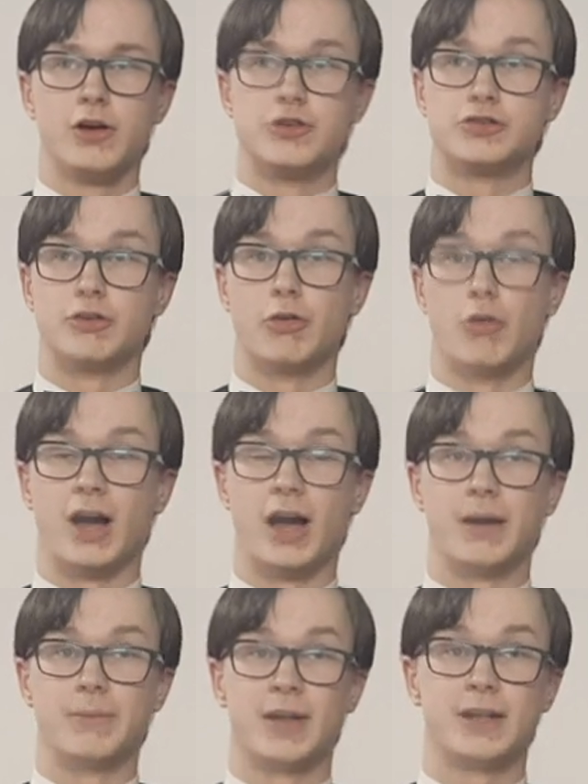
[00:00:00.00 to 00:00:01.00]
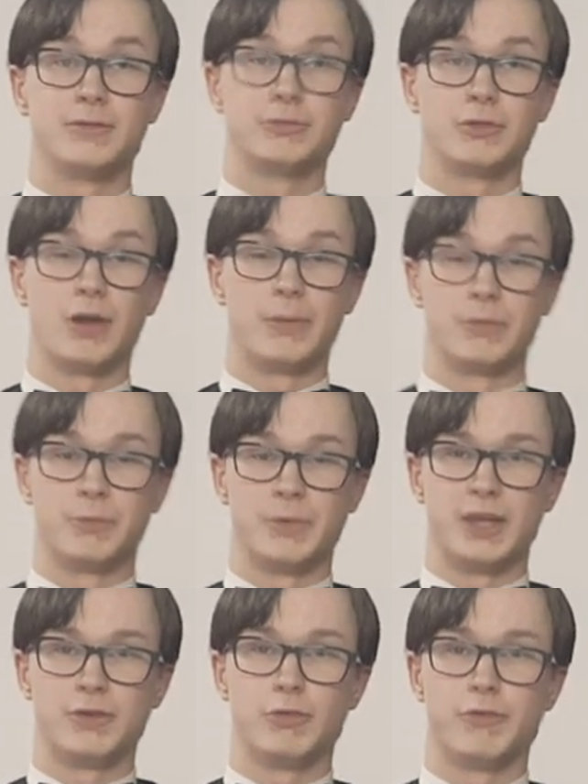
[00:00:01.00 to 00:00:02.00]
So I'm going to be
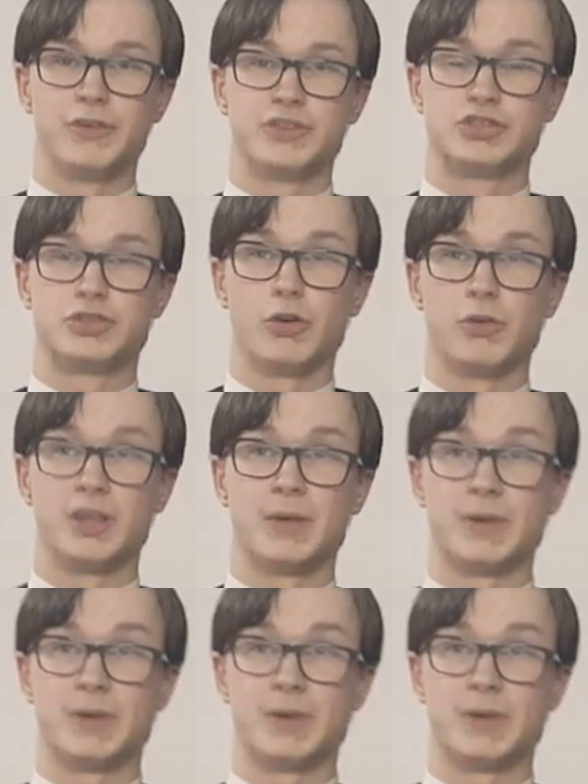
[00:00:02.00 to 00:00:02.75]
heading over shortly.